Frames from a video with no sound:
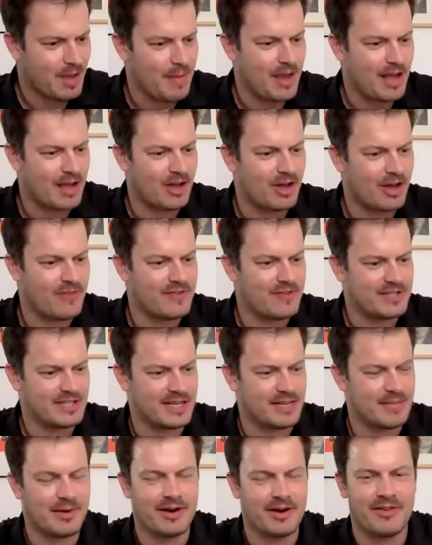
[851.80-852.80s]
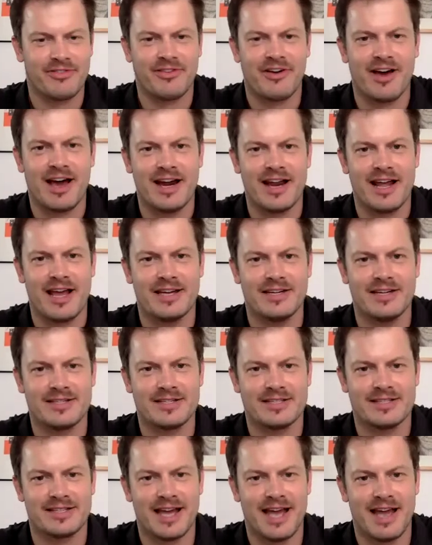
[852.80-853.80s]
I'll go visit him on a Friday and
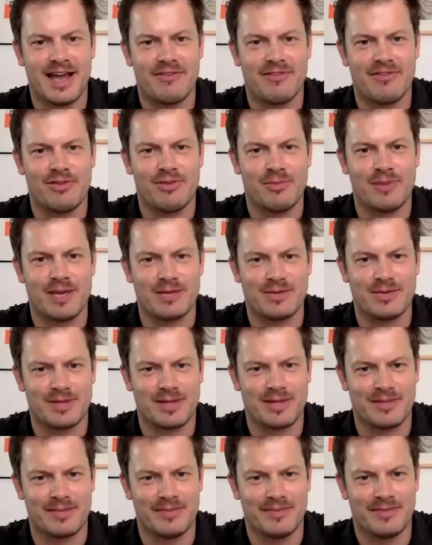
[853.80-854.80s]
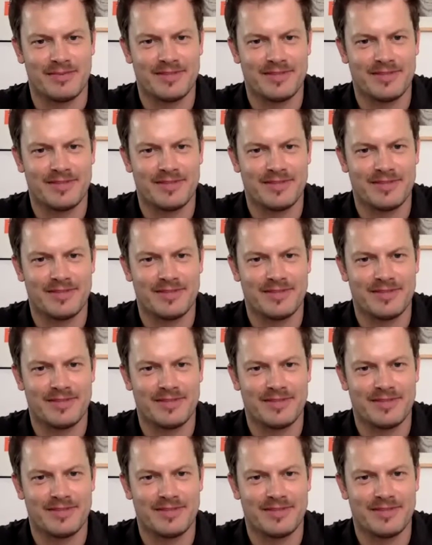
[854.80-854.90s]
just have a few beers with him.